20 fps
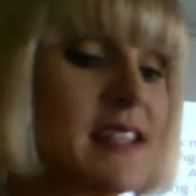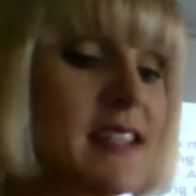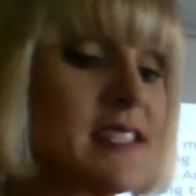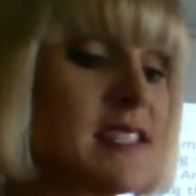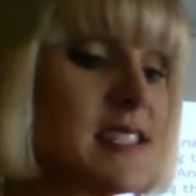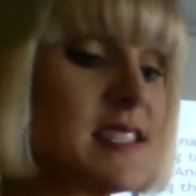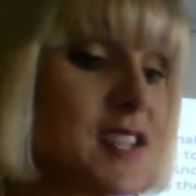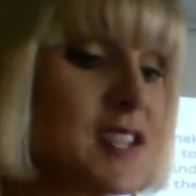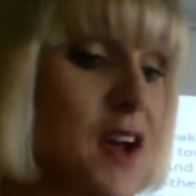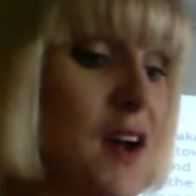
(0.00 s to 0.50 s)

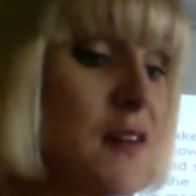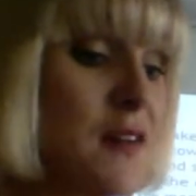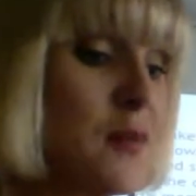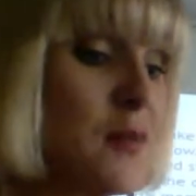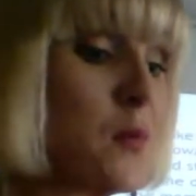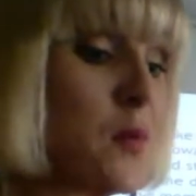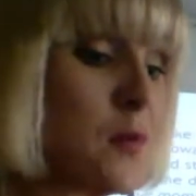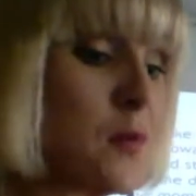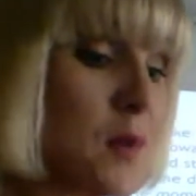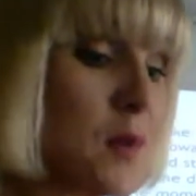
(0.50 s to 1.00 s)
And
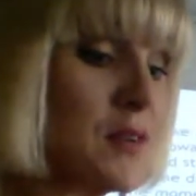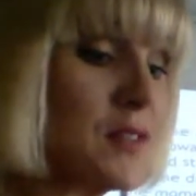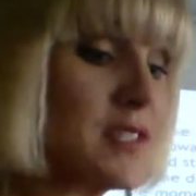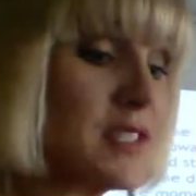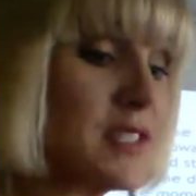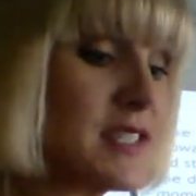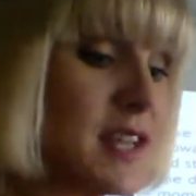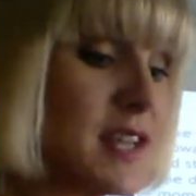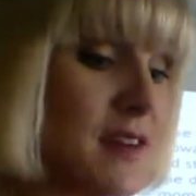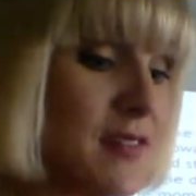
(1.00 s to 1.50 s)
stuff will
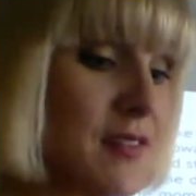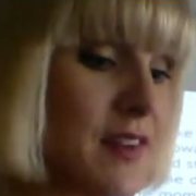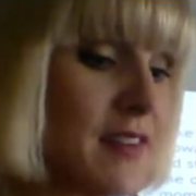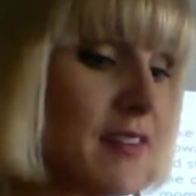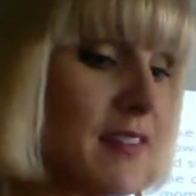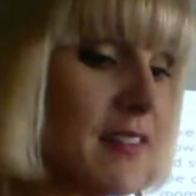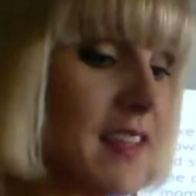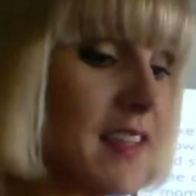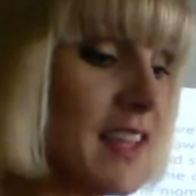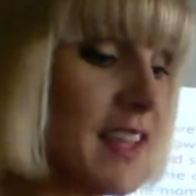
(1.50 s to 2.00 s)
most
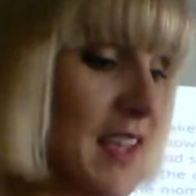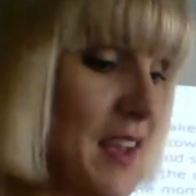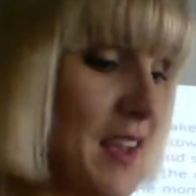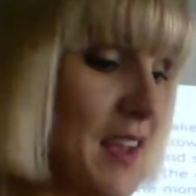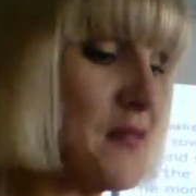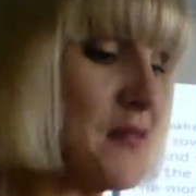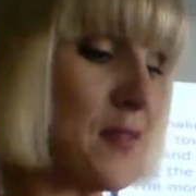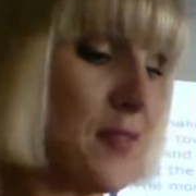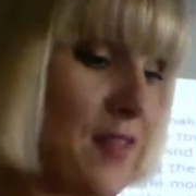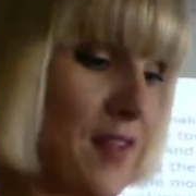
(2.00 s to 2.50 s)
definitely
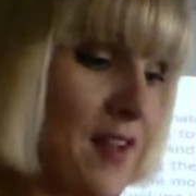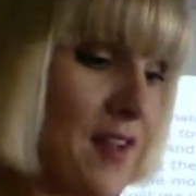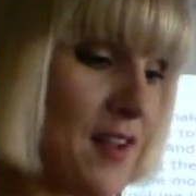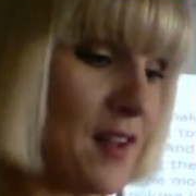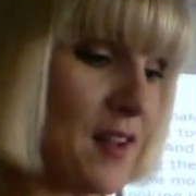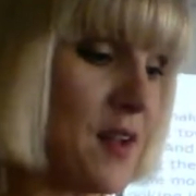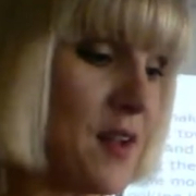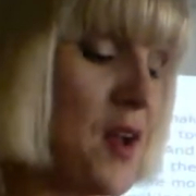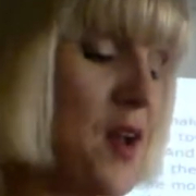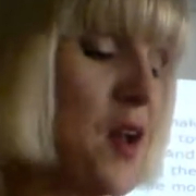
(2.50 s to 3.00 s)
get
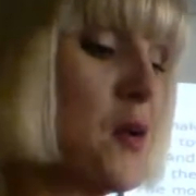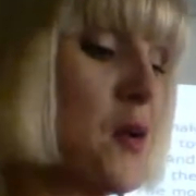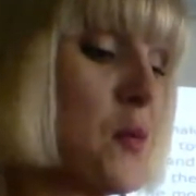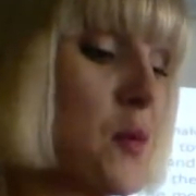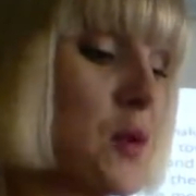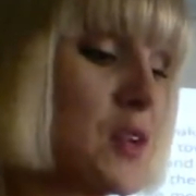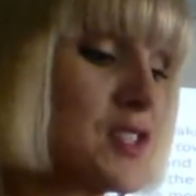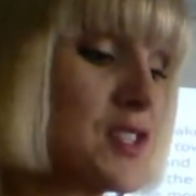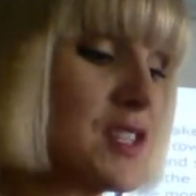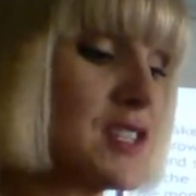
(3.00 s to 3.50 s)
flung,
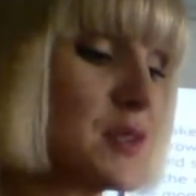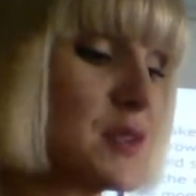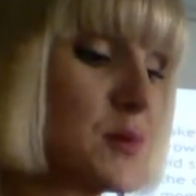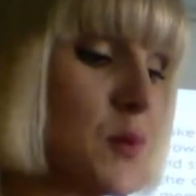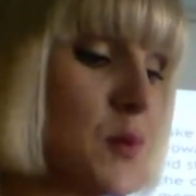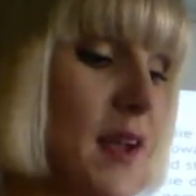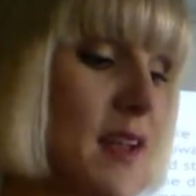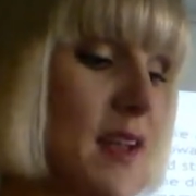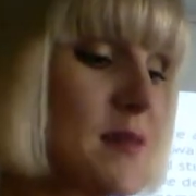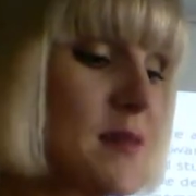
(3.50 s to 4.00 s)
which
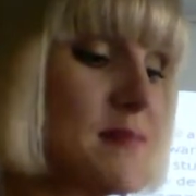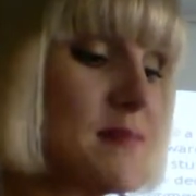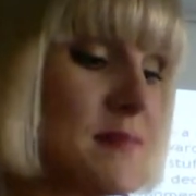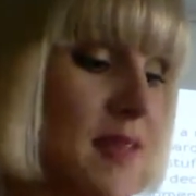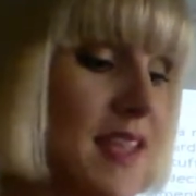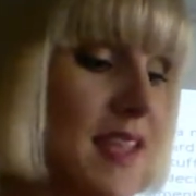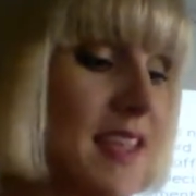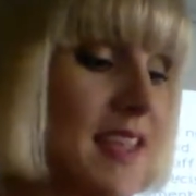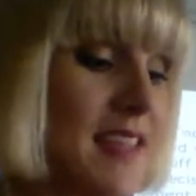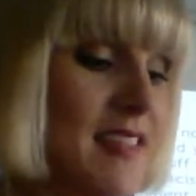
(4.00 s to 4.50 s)
is why
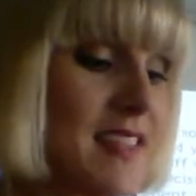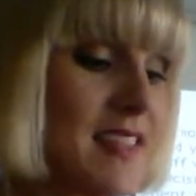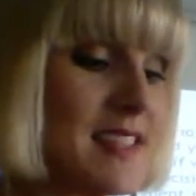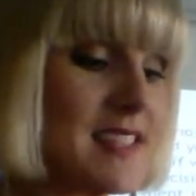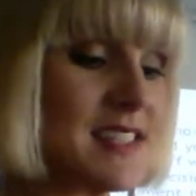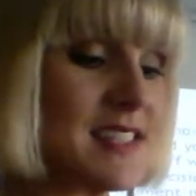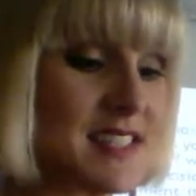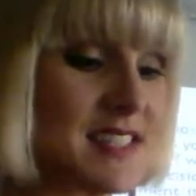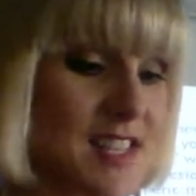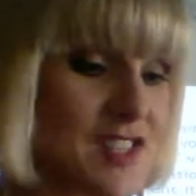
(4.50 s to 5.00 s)
making the
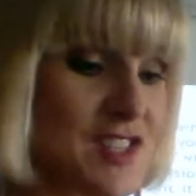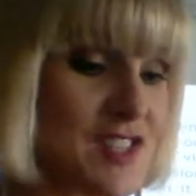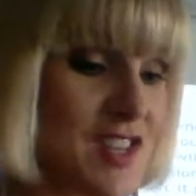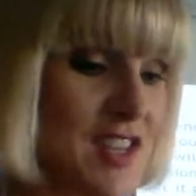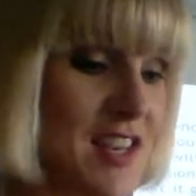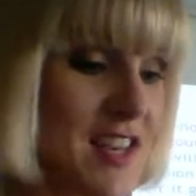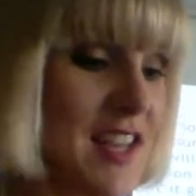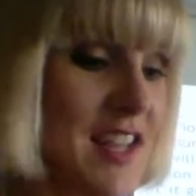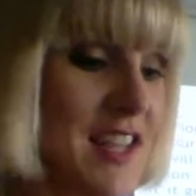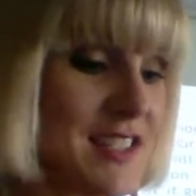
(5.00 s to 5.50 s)

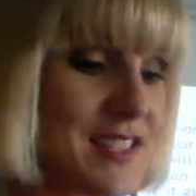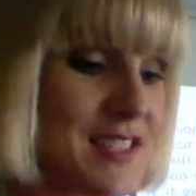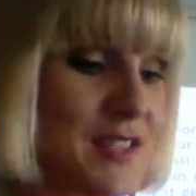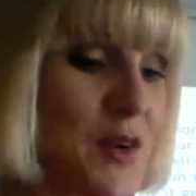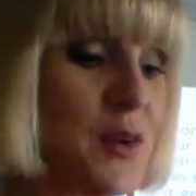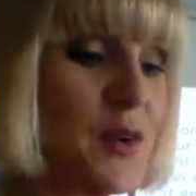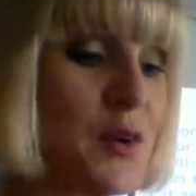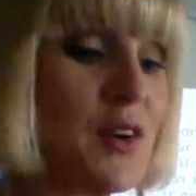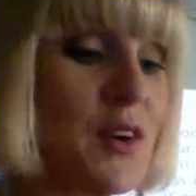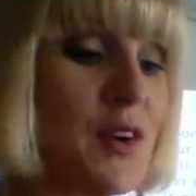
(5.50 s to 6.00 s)
decision is
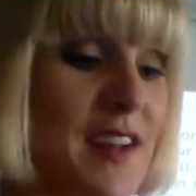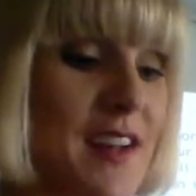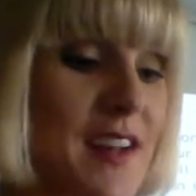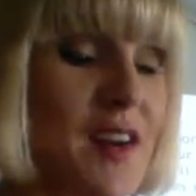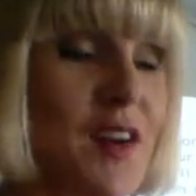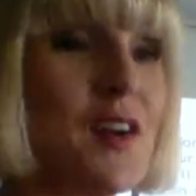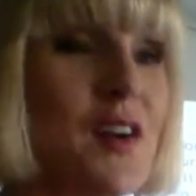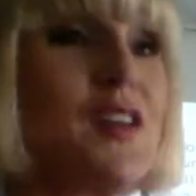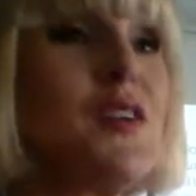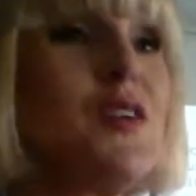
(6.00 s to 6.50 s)
so
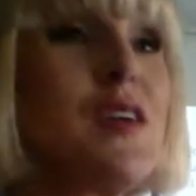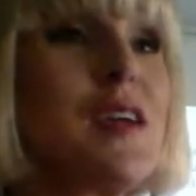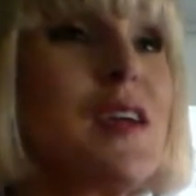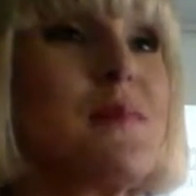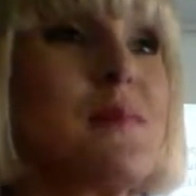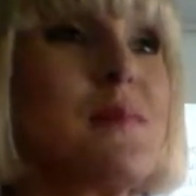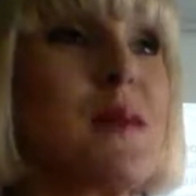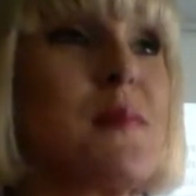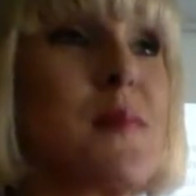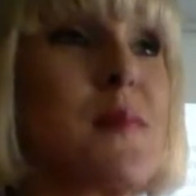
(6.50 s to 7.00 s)
critical. You
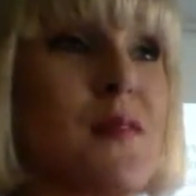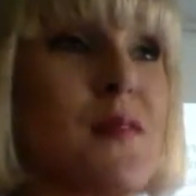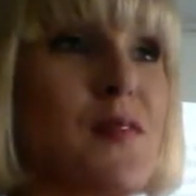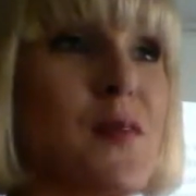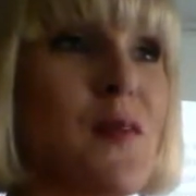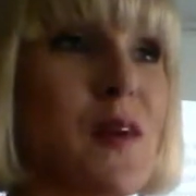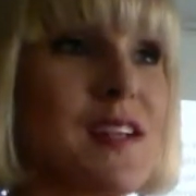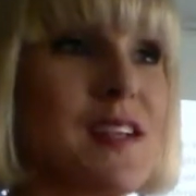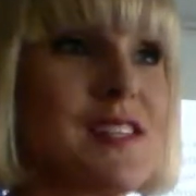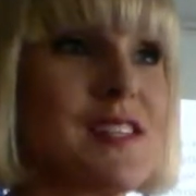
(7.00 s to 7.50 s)
can beep if
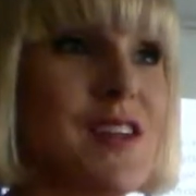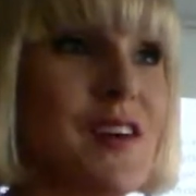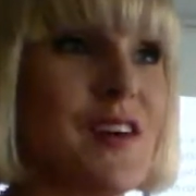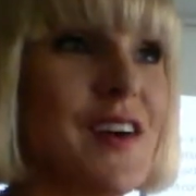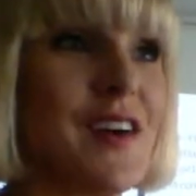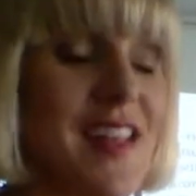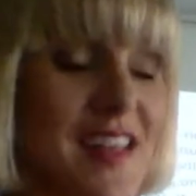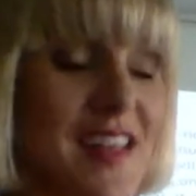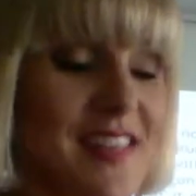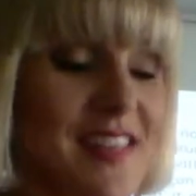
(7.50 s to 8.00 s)
you want to.
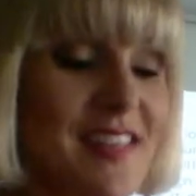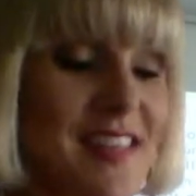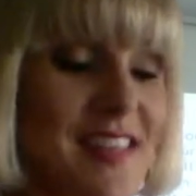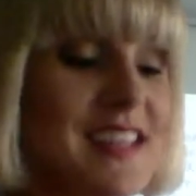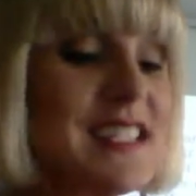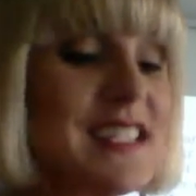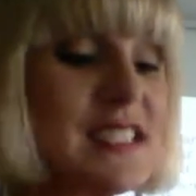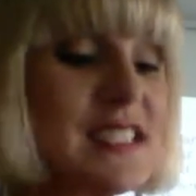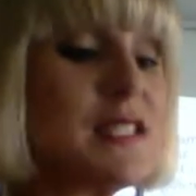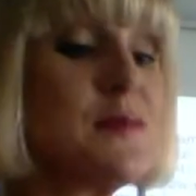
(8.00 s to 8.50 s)

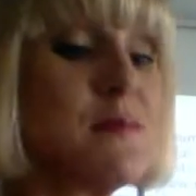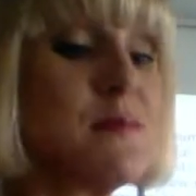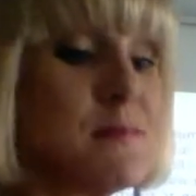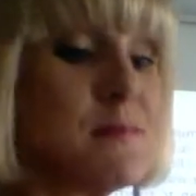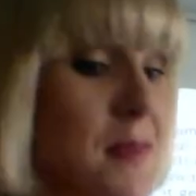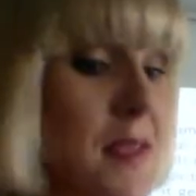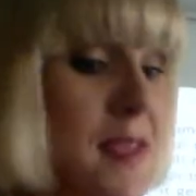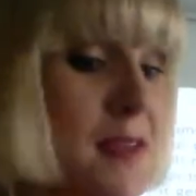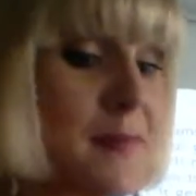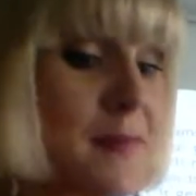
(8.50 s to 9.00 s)
This
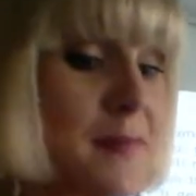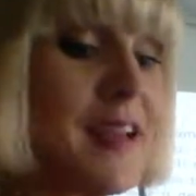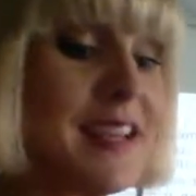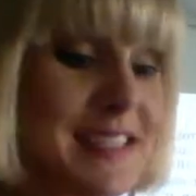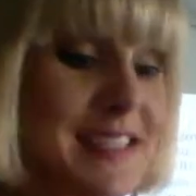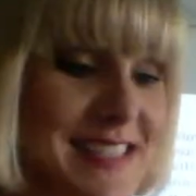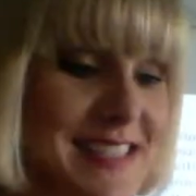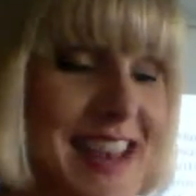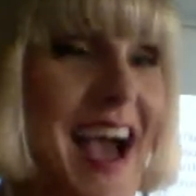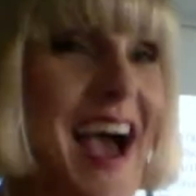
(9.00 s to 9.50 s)
sheet
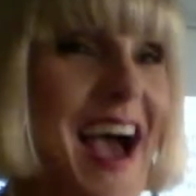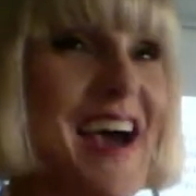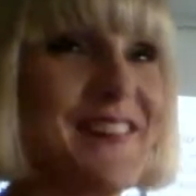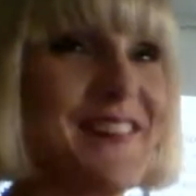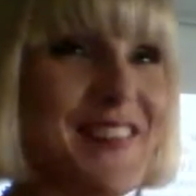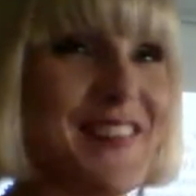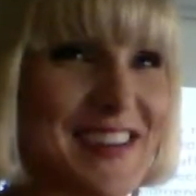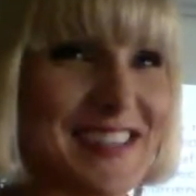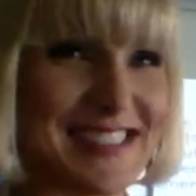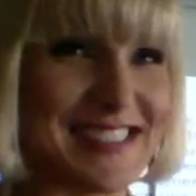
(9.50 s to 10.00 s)
is not
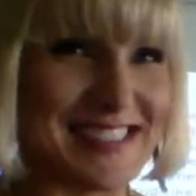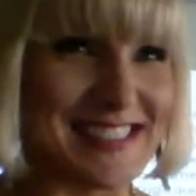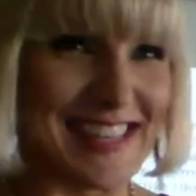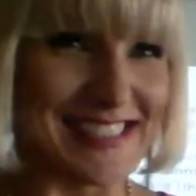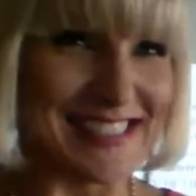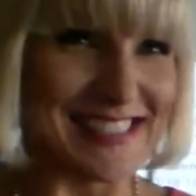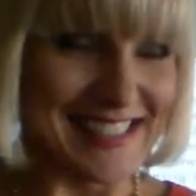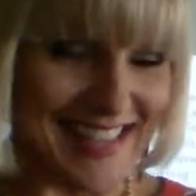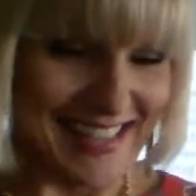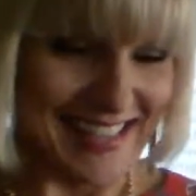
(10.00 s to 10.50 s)
for
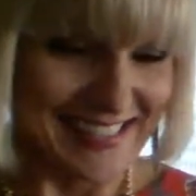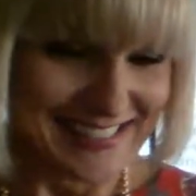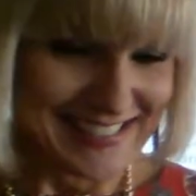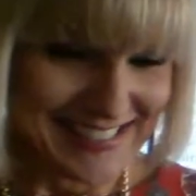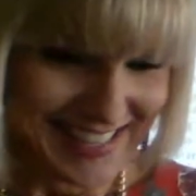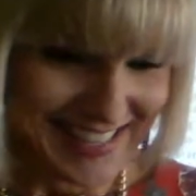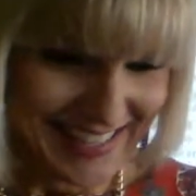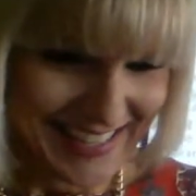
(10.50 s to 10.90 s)
sissies.